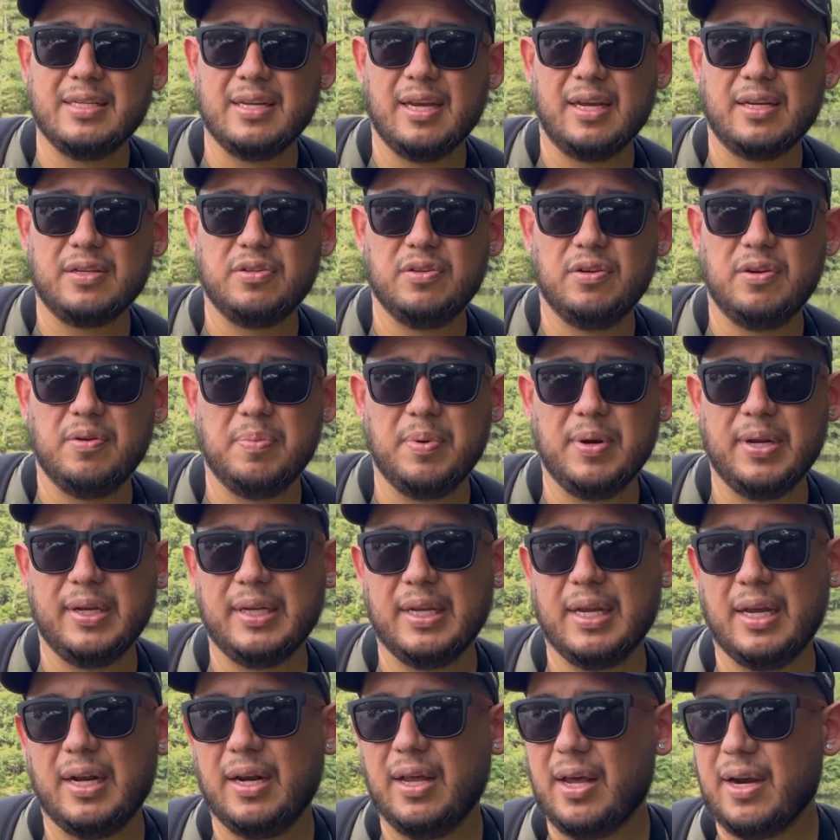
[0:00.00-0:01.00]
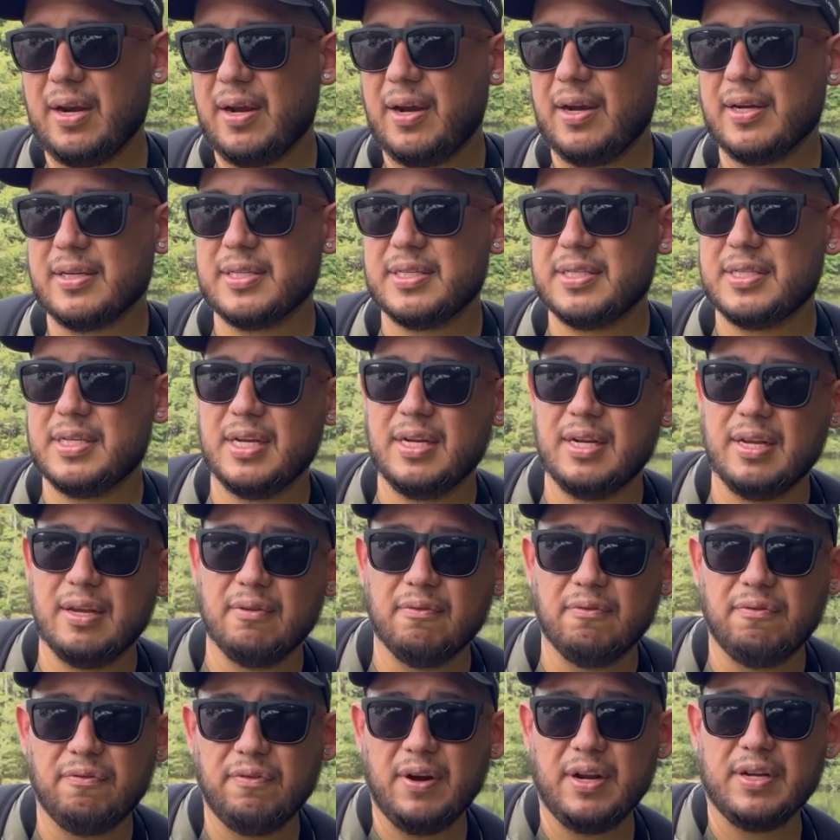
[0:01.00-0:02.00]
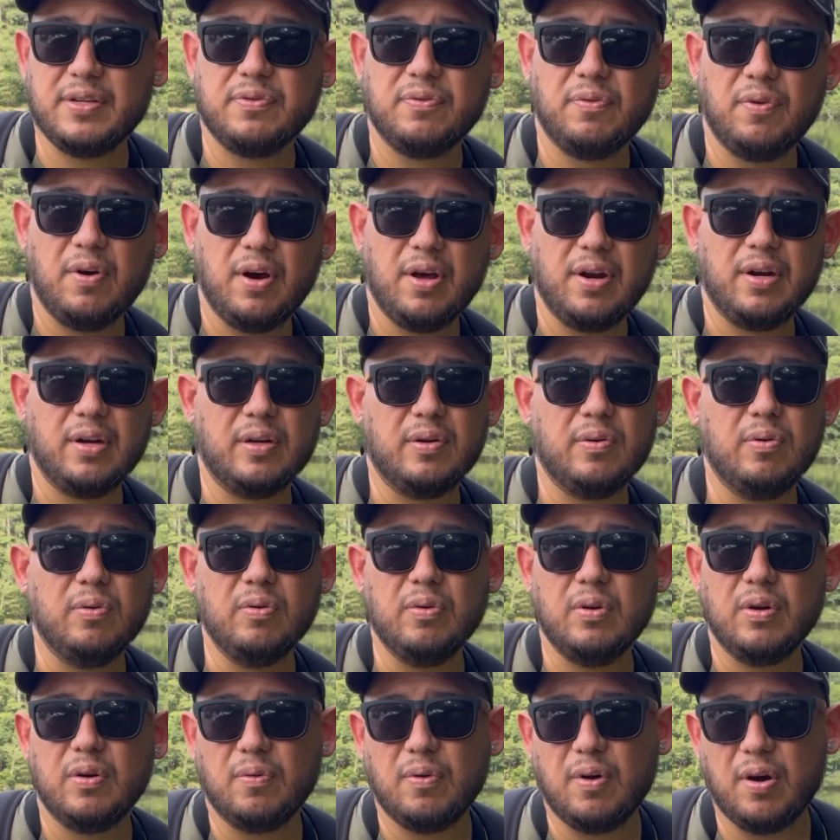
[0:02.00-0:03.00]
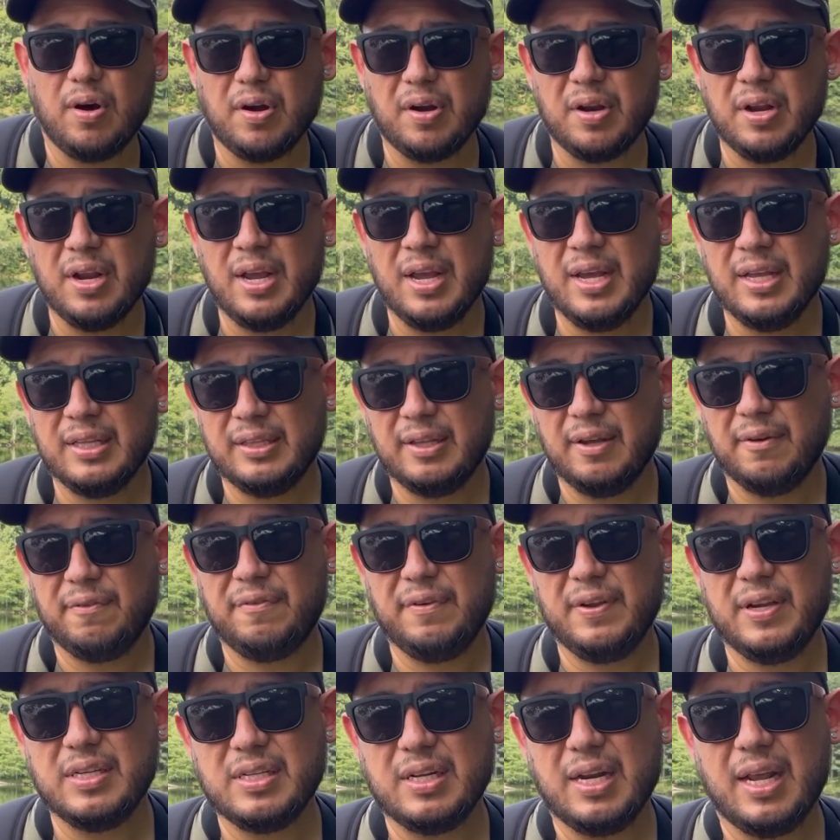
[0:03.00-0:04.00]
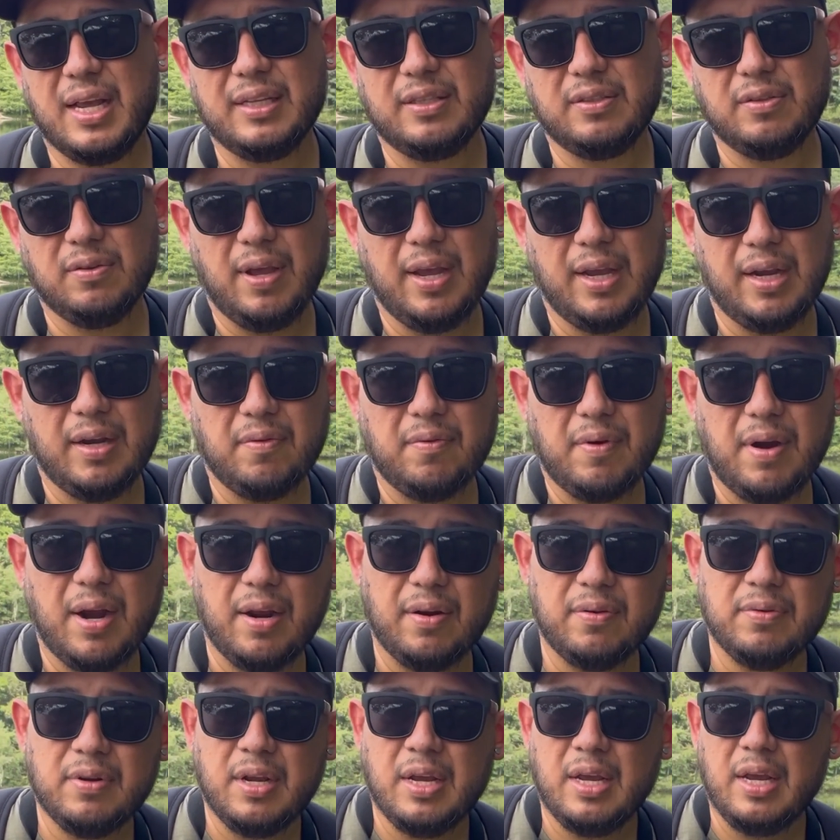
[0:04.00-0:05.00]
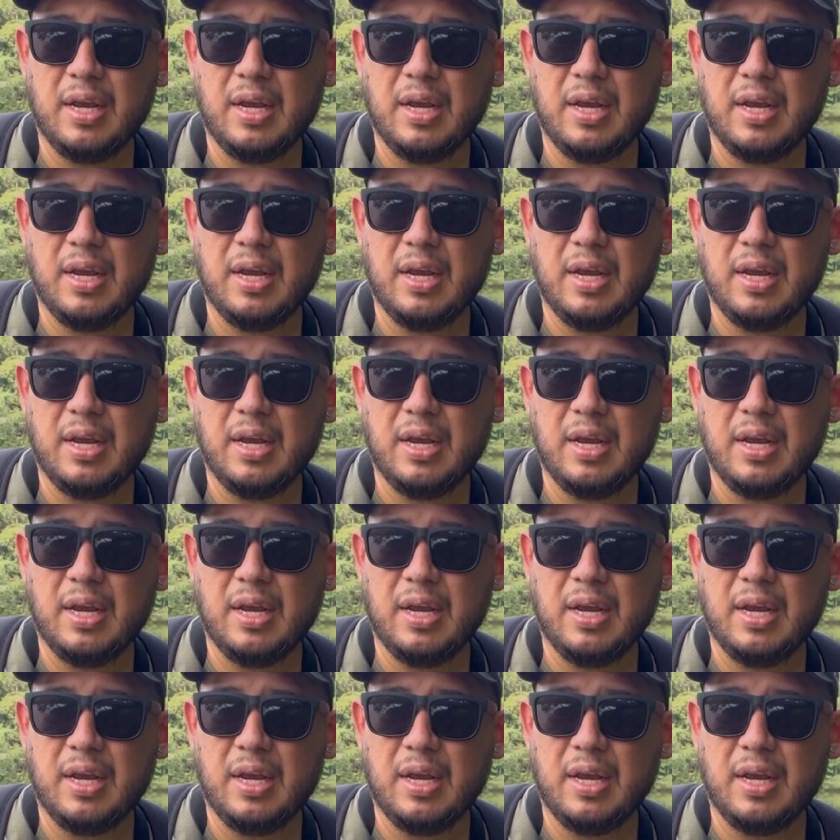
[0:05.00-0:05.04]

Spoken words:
actually bringing a lot of oxygen and fresh water, cooler water that fish like to hang around,